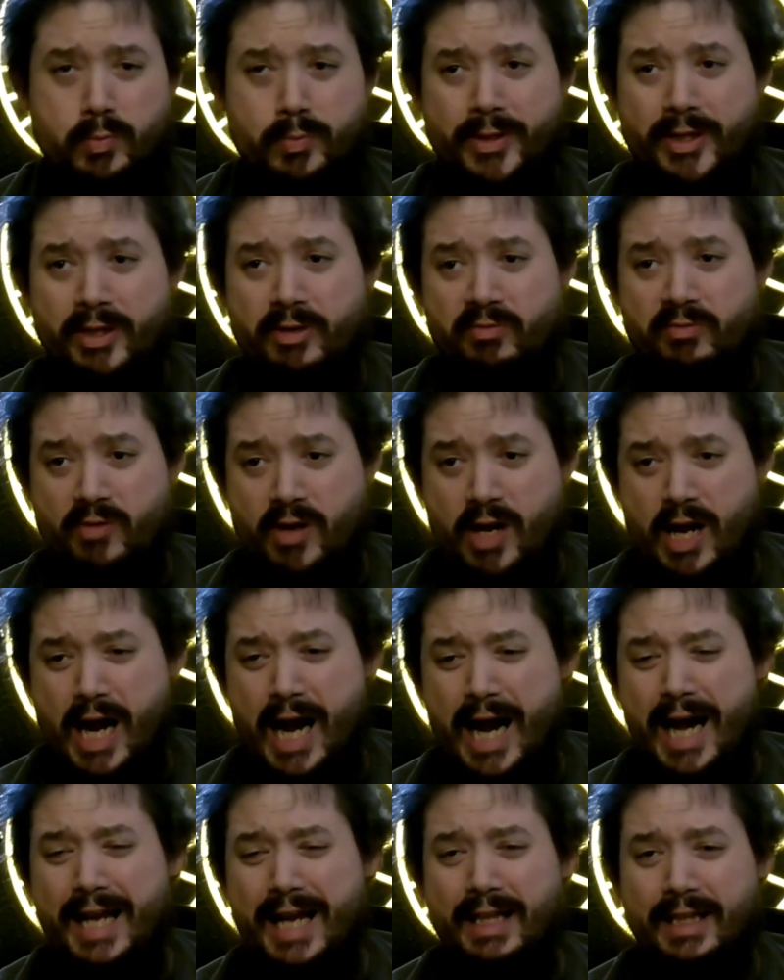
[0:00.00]
be
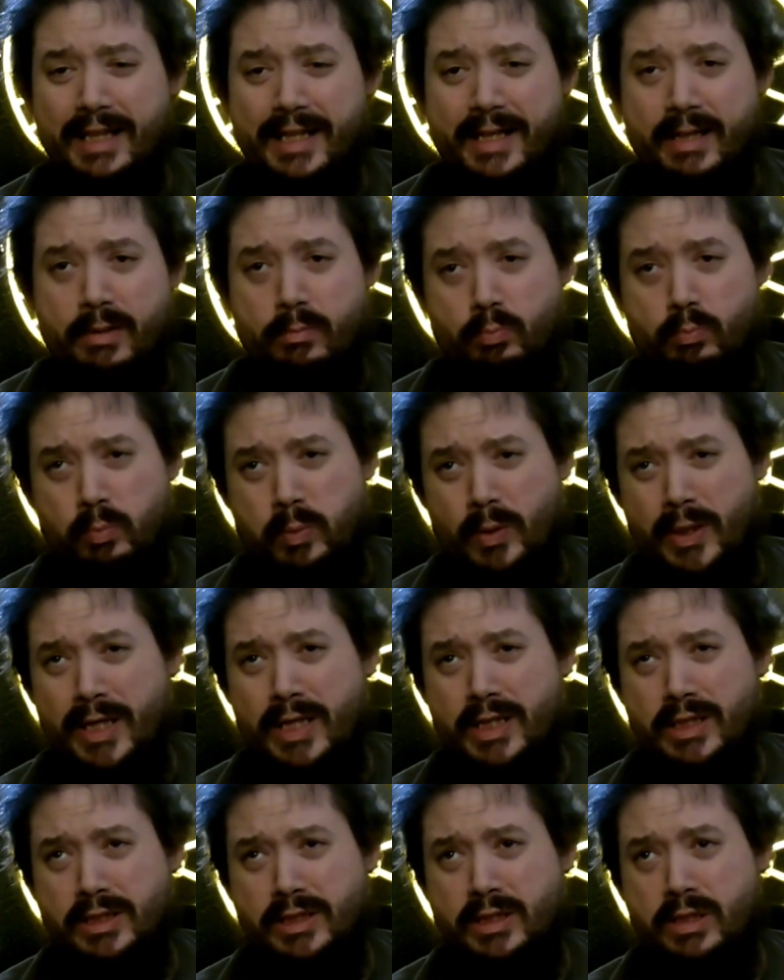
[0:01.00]
highly
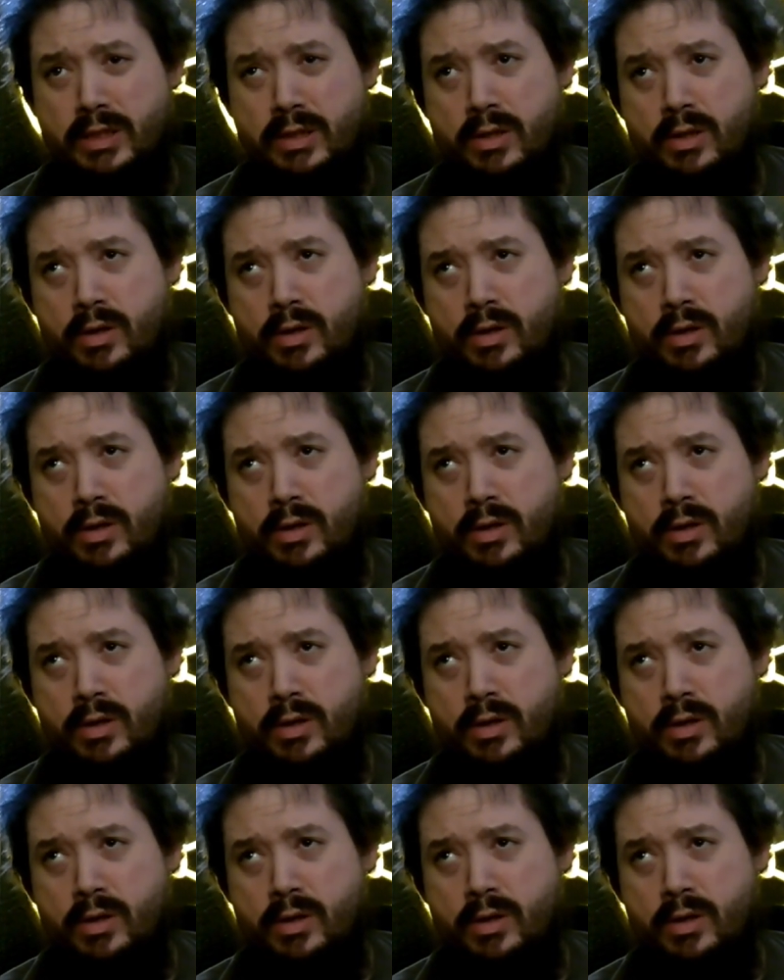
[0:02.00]
impressed